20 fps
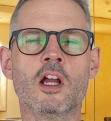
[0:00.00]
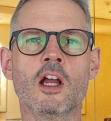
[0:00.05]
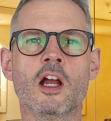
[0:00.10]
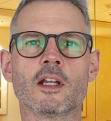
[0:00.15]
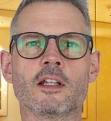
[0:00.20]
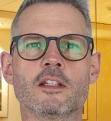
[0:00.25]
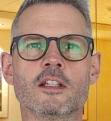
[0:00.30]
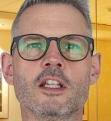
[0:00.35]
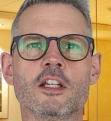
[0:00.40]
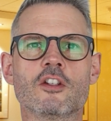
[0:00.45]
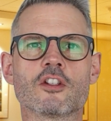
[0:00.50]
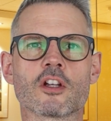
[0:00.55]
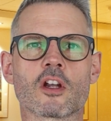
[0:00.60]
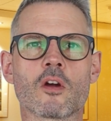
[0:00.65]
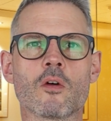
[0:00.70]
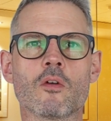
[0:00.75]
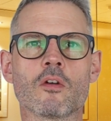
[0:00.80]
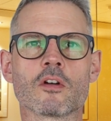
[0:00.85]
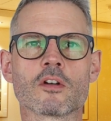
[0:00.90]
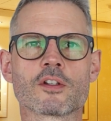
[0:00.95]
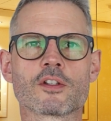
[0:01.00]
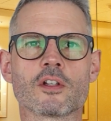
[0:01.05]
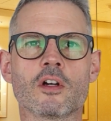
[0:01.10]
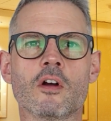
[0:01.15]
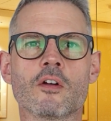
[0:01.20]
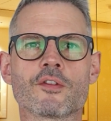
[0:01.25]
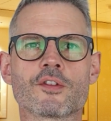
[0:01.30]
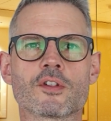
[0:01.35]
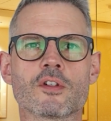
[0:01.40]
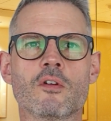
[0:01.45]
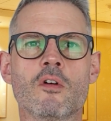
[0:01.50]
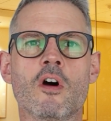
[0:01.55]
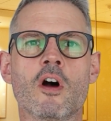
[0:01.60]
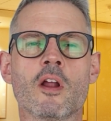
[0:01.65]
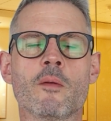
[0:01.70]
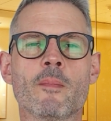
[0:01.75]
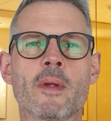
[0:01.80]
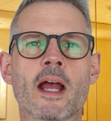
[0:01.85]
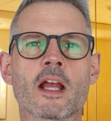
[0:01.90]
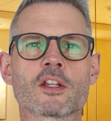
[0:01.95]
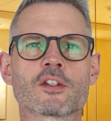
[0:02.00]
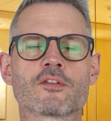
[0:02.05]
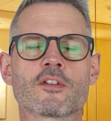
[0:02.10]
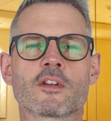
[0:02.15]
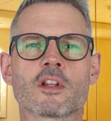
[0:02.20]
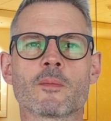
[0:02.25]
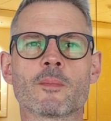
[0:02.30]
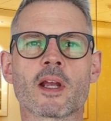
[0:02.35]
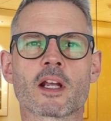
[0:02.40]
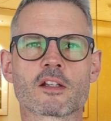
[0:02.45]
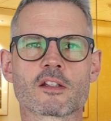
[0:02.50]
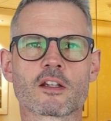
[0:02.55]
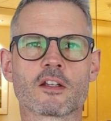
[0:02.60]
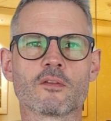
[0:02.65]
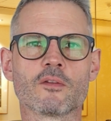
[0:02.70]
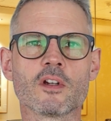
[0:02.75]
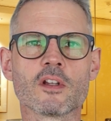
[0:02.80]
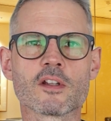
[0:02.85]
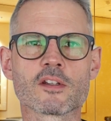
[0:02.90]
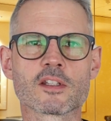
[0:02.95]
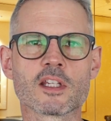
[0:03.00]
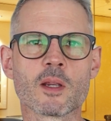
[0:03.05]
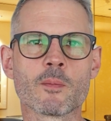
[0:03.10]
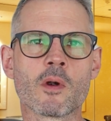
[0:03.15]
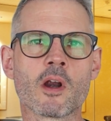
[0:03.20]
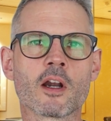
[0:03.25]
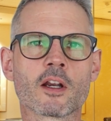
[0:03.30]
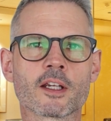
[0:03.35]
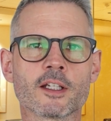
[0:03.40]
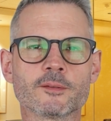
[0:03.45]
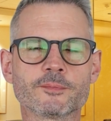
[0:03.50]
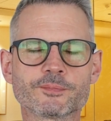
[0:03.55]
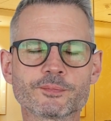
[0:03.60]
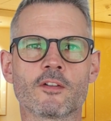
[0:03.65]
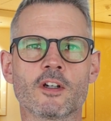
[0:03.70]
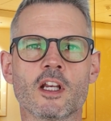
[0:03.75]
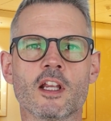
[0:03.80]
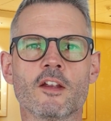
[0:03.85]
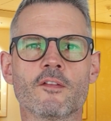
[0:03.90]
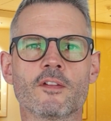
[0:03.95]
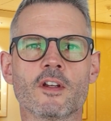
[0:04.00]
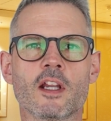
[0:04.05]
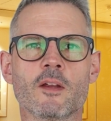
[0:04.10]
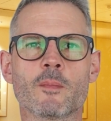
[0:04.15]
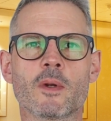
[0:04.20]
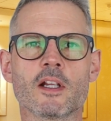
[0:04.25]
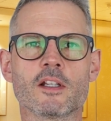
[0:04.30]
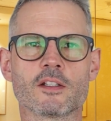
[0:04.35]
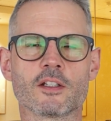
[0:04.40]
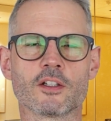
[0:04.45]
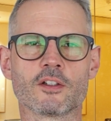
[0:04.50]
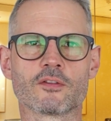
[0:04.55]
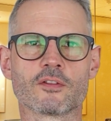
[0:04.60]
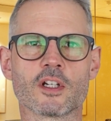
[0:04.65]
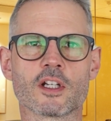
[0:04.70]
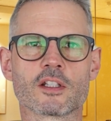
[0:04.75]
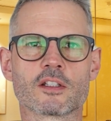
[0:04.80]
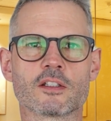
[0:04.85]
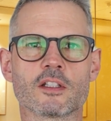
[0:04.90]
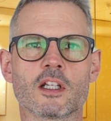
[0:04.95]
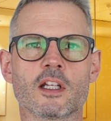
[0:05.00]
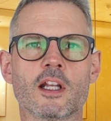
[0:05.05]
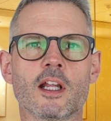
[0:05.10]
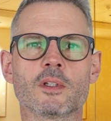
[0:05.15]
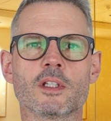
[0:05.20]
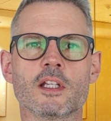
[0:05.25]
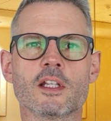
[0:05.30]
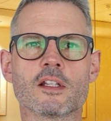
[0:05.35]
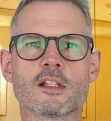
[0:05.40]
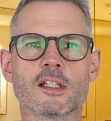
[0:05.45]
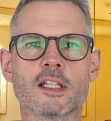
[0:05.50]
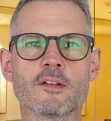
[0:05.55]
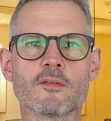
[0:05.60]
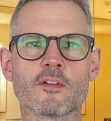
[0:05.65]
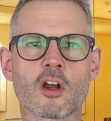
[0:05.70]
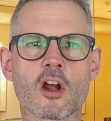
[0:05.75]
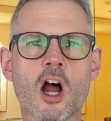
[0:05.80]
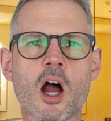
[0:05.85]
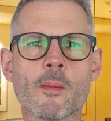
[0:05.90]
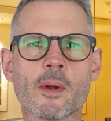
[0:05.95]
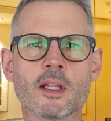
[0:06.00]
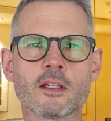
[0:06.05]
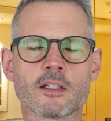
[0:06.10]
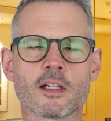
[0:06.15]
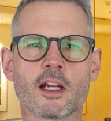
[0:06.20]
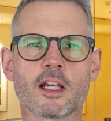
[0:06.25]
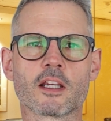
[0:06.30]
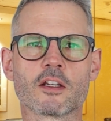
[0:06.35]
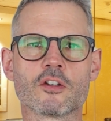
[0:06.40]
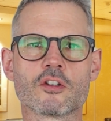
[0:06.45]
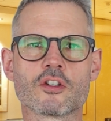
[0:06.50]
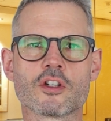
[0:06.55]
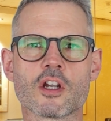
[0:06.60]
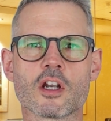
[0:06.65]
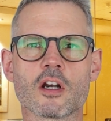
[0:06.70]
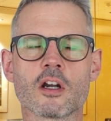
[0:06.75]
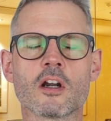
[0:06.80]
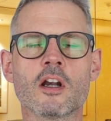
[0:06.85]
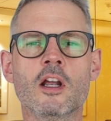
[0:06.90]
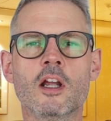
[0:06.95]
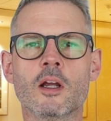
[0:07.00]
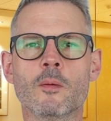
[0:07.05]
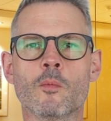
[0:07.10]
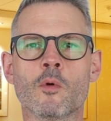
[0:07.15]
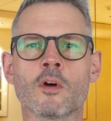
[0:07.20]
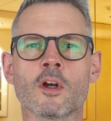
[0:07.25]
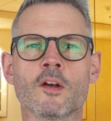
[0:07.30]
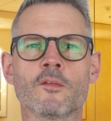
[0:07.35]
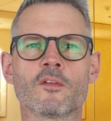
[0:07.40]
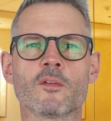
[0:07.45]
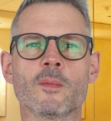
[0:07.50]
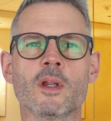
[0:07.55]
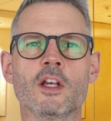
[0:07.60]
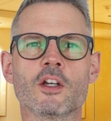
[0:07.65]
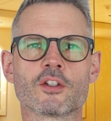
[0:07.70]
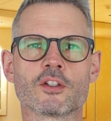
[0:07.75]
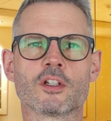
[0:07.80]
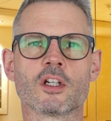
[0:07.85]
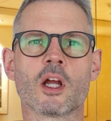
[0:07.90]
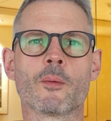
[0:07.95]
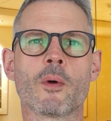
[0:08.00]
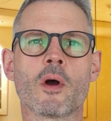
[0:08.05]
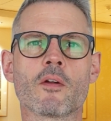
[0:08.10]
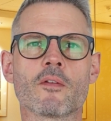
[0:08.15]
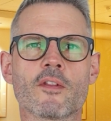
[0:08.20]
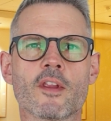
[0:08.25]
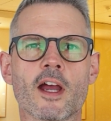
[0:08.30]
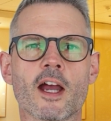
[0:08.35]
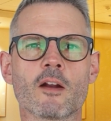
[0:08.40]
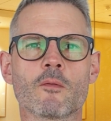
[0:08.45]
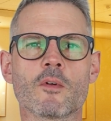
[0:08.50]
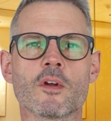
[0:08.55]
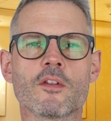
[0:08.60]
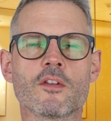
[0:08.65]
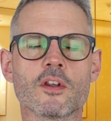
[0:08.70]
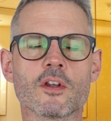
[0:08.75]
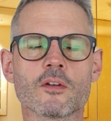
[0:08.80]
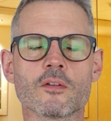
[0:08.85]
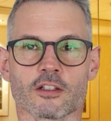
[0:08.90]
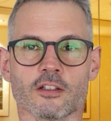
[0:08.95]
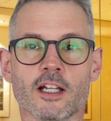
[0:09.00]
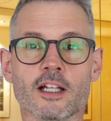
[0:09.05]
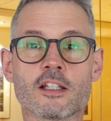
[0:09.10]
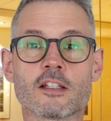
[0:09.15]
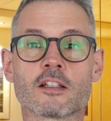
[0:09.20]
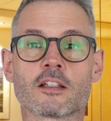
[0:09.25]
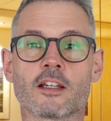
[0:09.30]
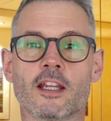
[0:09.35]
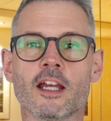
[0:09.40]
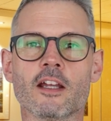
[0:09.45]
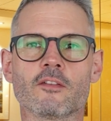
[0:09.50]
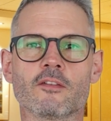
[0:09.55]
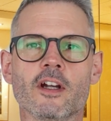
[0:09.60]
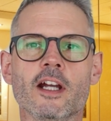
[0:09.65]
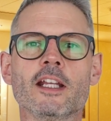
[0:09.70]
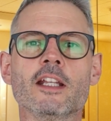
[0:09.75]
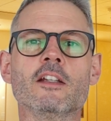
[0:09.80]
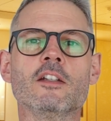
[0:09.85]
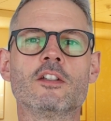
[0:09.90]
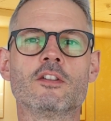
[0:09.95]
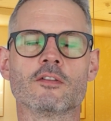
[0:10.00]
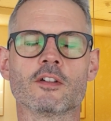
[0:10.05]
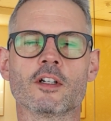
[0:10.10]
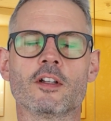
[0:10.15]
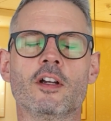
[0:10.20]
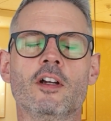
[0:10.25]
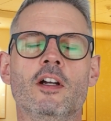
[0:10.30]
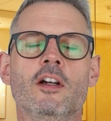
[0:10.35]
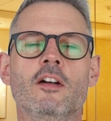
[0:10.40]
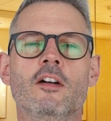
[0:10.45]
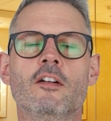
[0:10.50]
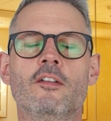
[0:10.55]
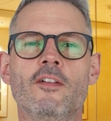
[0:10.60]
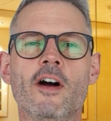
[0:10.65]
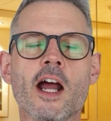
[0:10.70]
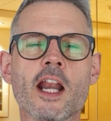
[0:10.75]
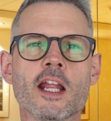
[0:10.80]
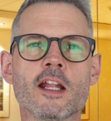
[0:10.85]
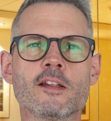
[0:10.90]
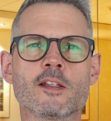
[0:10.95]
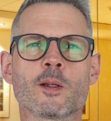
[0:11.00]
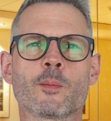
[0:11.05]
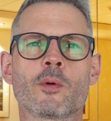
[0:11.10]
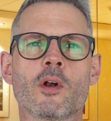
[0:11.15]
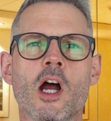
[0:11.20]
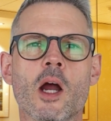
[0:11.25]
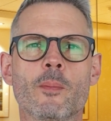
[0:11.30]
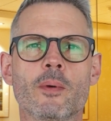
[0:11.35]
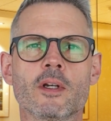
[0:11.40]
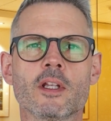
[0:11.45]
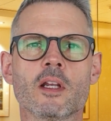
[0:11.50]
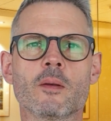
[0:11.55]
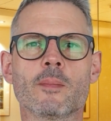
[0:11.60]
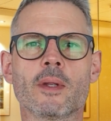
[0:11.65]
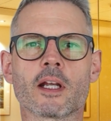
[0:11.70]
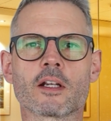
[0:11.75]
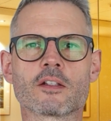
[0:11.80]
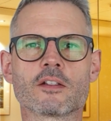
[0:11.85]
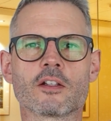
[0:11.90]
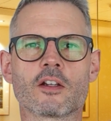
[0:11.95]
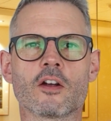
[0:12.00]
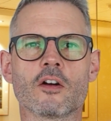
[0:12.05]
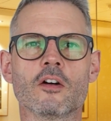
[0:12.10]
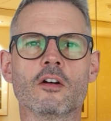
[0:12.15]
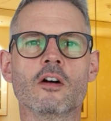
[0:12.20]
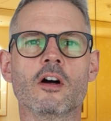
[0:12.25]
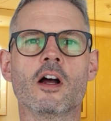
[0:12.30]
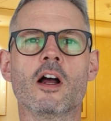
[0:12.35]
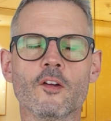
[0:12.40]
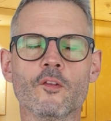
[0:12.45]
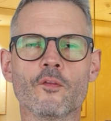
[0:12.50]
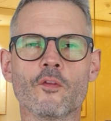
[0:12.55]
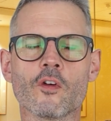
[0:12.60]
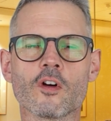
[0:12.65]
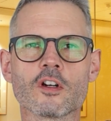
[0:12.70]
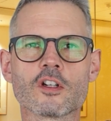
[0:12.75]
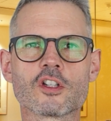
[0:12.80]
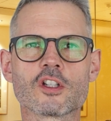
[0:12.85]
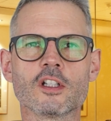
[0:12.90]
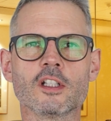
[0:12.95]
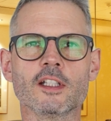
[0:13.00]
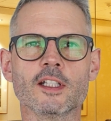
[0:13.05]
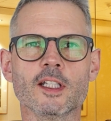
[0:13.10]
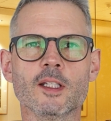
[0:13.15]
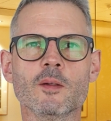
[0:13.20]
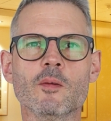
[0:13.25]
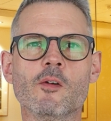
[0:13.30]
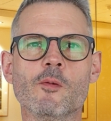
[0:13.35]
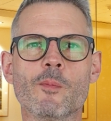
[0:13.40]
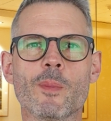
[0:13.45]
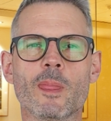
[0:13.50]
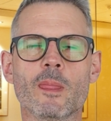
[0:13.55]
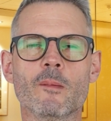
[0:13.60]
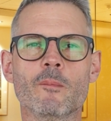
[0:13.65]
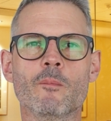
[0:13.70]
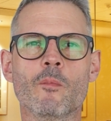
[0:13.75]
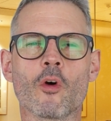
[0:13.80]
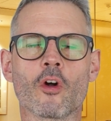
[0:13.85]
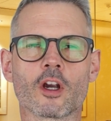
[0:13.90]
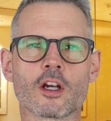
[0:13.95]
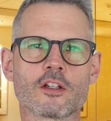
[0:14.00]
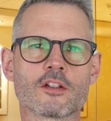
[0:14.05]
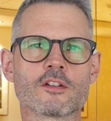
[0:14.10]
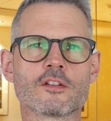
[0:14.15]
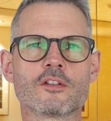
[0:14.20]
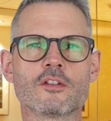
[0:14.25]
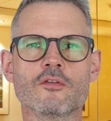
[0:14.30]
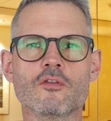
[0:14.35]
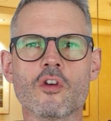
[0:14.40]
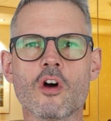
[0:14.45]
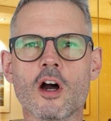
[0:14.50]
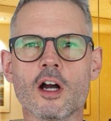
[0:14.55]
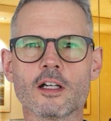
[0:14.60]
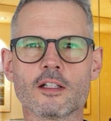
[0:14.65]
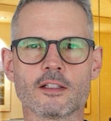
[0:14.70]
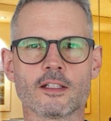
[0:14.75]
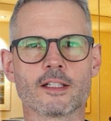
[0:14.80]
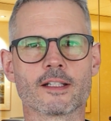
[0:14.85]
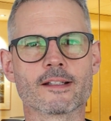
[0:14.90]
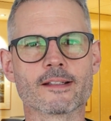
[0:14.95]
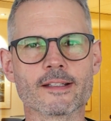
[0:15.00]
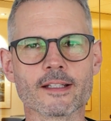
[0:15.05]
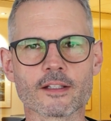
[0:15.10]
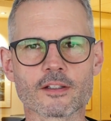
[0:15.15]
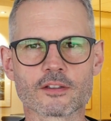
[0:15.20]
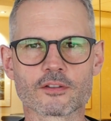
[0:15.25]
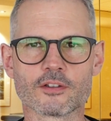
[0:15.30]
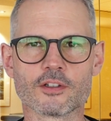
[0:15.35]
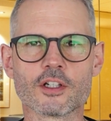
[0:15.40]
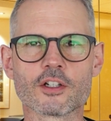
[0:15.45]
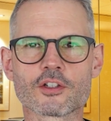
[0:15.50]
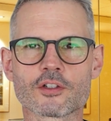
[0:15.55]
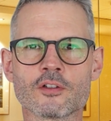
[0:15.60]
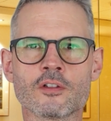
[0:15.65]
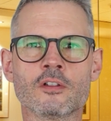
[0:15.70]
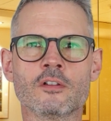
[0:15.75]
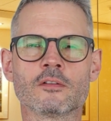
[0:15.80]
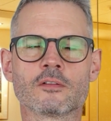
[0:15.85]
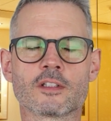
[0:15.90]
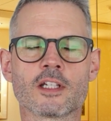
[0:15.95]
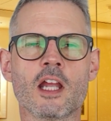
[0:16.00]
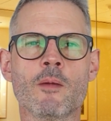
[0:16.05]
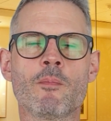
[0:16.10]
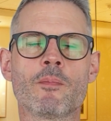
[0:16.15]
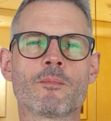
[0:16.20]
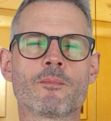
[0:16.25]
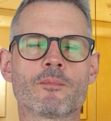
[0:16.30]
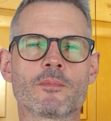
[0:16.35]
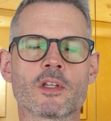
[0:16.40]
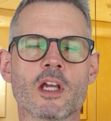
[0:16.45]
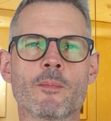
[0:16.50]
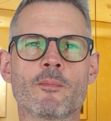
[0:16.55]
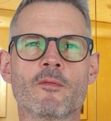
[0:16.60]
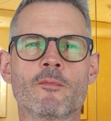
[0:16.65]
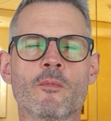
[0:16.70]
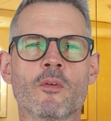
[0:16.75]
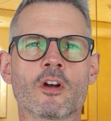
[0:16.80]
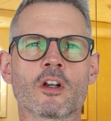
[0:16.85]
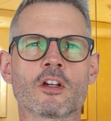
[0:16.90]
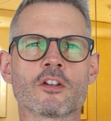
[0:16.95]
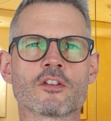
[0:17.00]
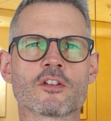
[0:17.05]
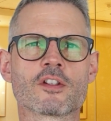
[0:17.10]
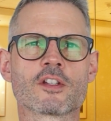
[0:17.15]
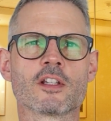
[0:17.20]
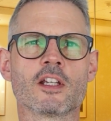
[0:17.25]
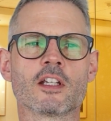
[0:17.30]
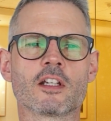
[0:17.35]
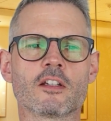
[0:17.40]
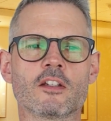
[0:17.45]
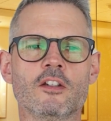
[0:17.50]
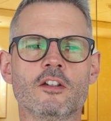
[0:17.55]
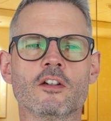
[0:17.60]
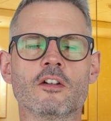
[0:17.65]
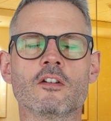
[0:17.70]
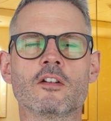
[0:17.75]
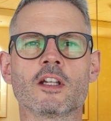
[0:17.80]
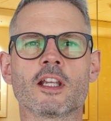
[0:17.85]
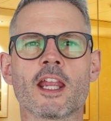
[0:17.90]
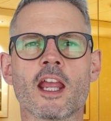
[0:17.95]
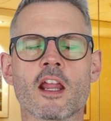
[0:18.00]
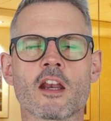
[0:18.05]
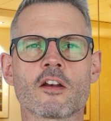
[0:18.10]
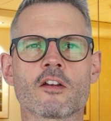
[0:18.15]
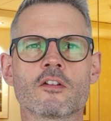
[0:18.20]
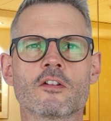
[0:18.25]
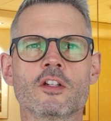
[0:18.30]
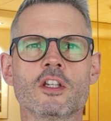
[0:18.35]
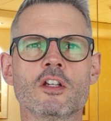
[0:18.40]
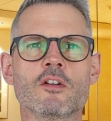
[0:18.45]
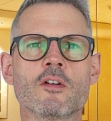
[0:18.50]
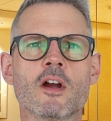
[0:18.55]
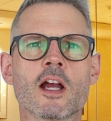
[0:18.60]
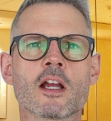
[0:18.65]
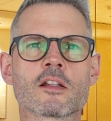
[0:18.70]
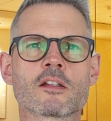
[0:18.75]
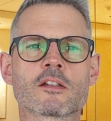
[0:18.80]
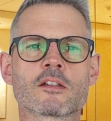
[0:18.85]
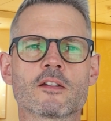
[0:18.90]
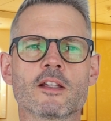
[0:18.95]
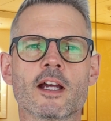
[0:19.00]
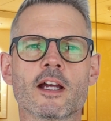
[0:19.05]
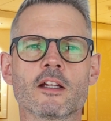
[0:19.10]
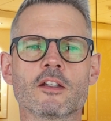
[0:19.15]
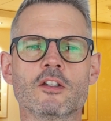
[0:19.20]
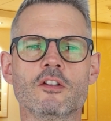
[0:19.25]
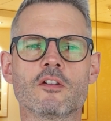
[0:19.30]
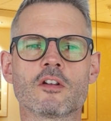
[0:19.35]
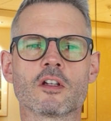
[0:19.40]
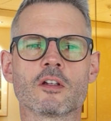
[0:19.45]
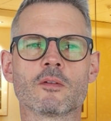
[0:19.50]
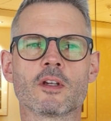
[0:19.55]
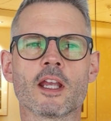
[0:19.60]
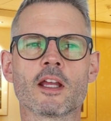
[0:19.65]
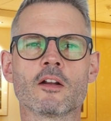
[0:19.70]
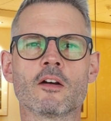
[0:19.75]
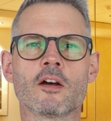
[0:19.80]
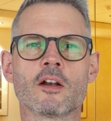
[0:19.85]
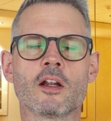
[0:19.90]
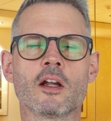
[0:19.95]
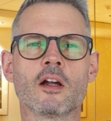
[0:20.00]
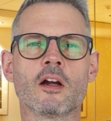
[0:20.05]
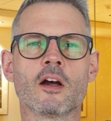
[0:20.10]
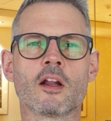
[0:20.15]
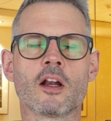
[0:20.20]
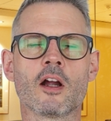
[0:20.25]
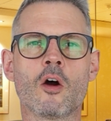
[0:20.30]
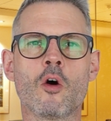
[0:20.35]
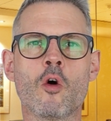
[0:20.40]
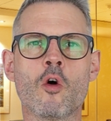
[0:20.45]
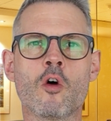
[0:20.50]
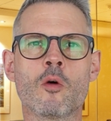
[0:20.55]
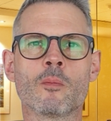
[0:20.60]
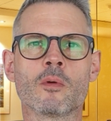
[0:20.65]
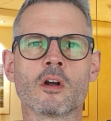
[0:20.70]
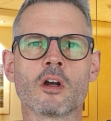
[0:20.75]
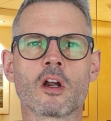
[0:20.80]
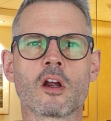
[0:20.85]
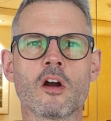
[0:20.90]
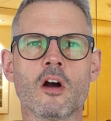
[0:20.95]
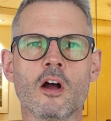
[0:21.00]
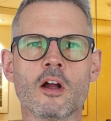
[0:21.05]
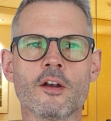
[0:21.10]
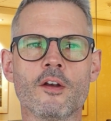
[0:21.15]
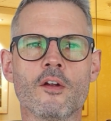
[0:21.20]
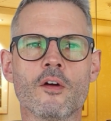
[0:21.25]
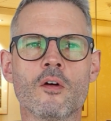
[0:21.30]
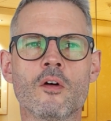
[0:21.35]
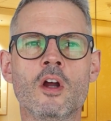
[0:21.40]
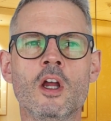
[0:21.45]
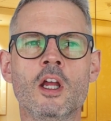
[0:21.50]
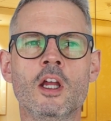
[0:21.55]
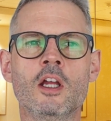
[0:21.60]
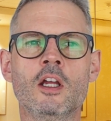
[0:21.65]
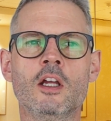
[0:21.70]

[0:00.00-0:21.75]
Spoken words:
I teach a course also on mastering the Mexican real estate market. If anybody's interested, please leave a comment and I can share more information about that with you. So let's get right into it. Financing property in Mexico. Unfortunately, mortgages do not exist. Traditional type of mortgages like, in Canada or US that you can get on a home or a condo.